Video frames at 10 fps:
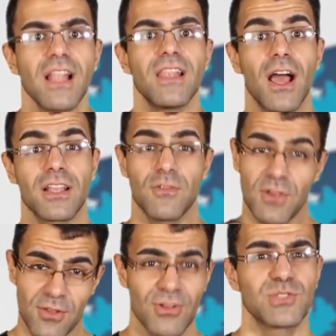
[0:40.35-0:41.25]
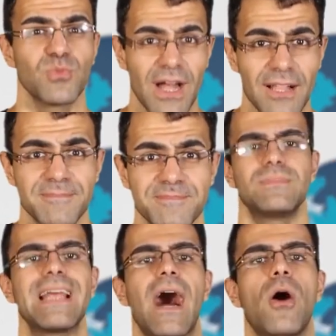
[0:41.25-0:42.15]
Like the video as well.
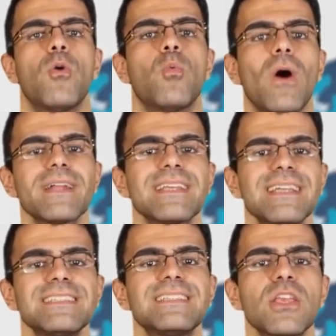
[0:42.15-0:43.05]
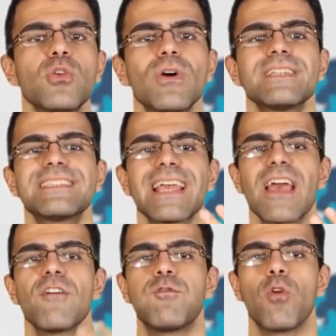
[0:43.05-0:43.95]
Now, what is the USA
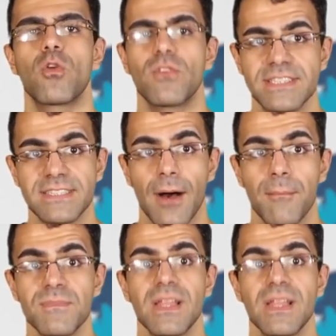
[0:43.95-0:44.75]
F4 visa?